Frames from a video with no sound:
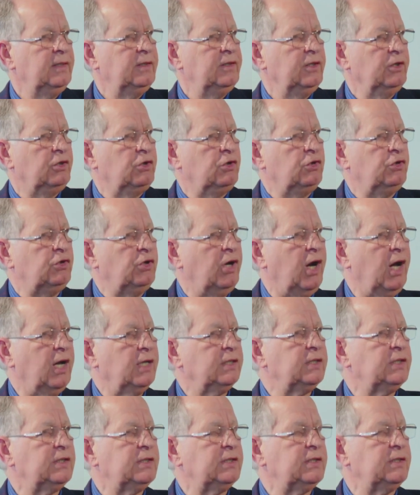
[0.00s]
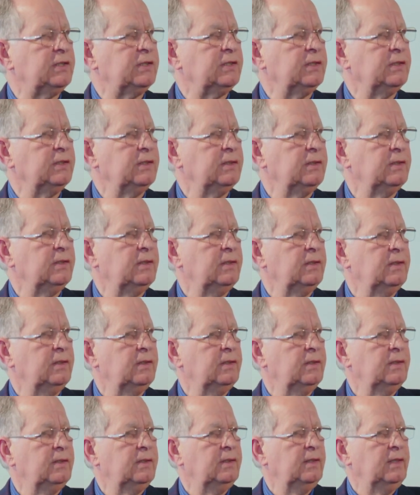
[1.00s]
The cross,
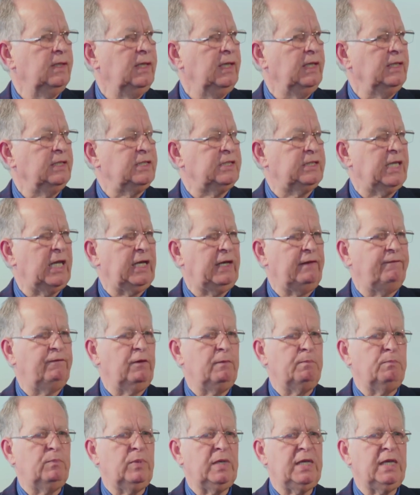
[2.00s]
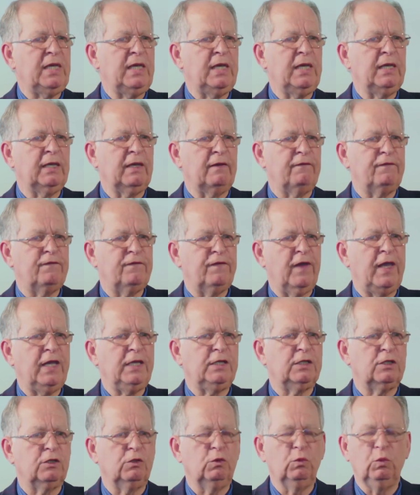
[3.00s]
instead of it being a
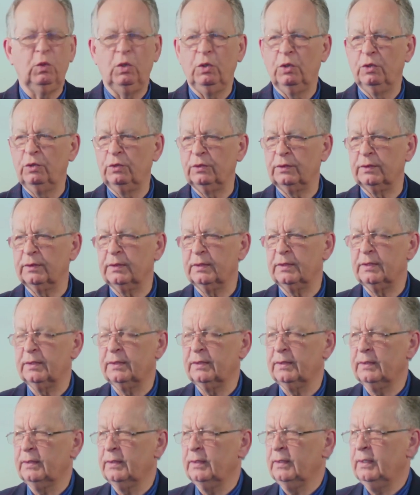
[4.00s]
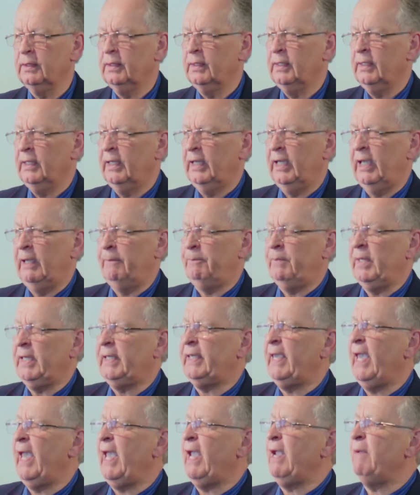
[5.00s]
fatal wound, it
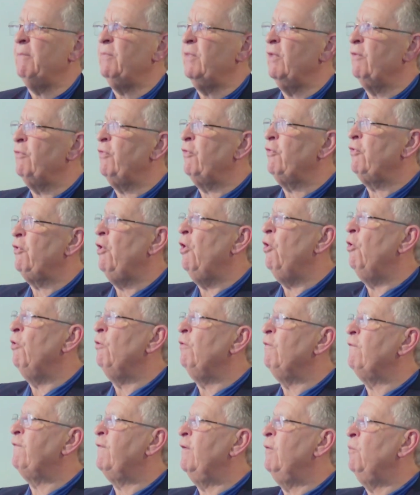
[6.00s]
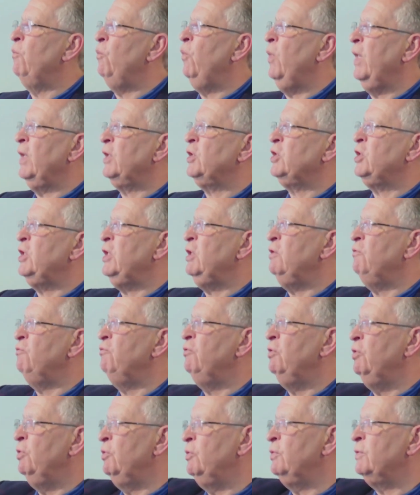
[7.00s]
became the throne from which he
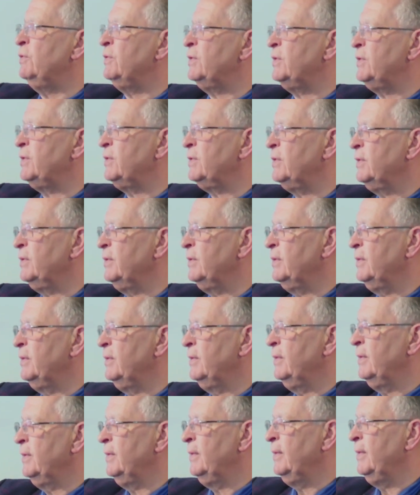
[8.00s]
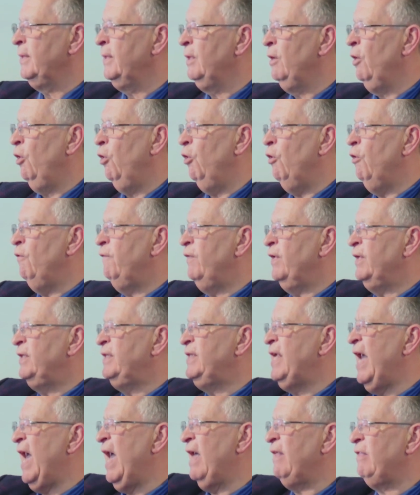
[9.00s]
rules over
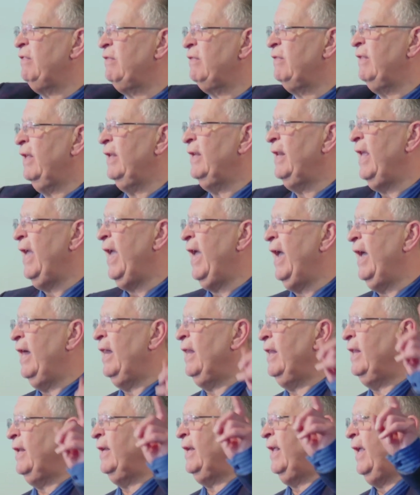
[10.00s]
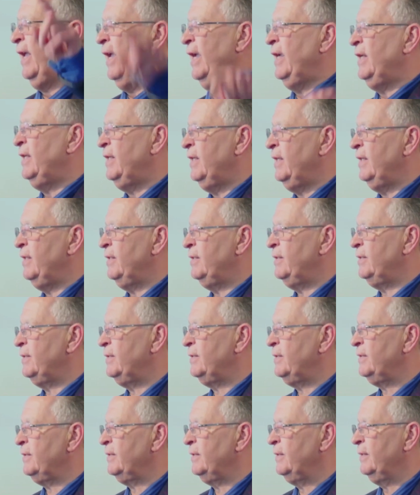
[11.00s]
death and hell and
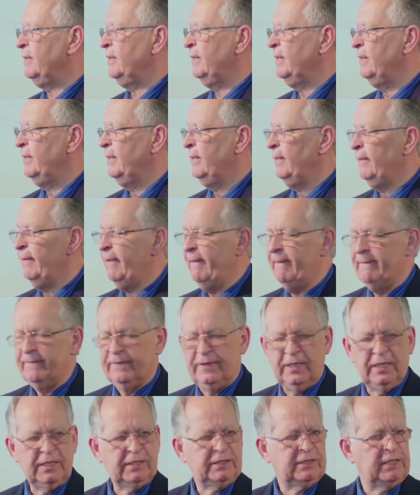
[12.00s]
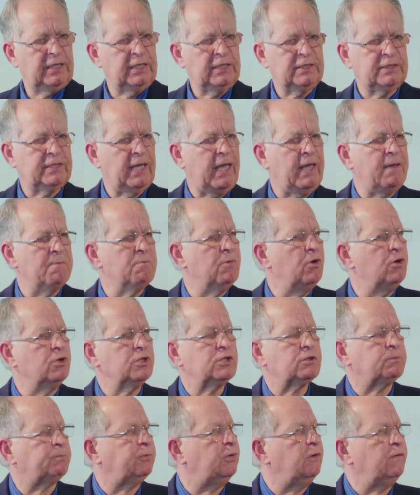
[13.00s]
Hades. This is a
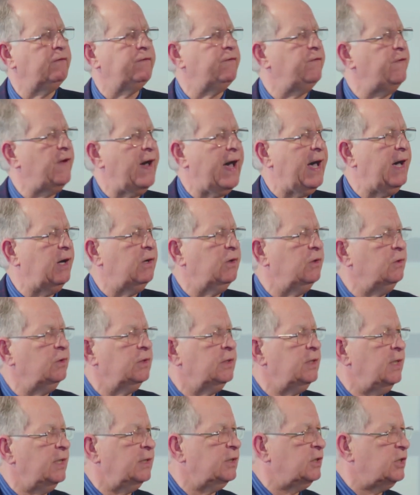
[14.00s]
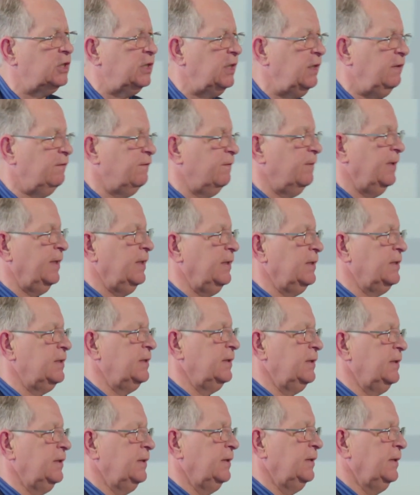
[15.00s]
most profound achievement.